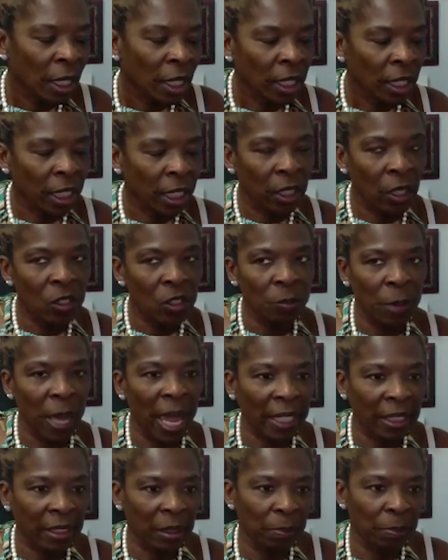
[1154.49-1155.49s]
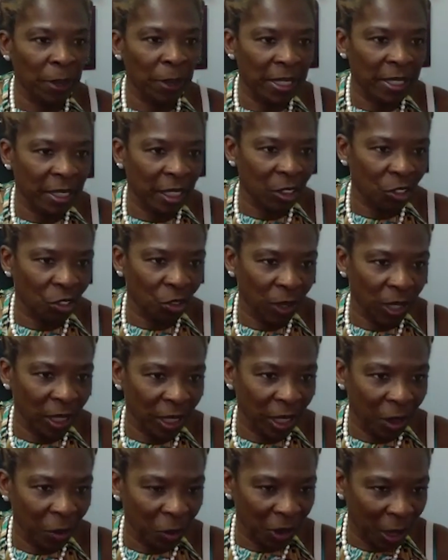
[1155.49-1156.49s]
It goes back to basic
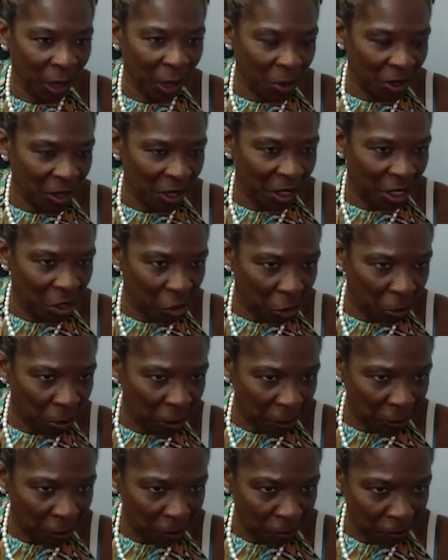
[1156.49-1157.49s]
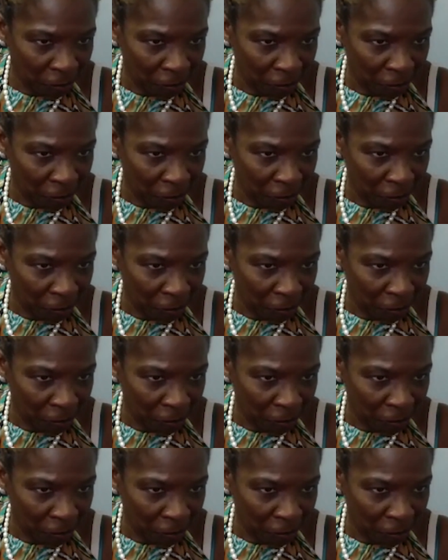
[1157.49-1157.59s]
training when I was in the Army.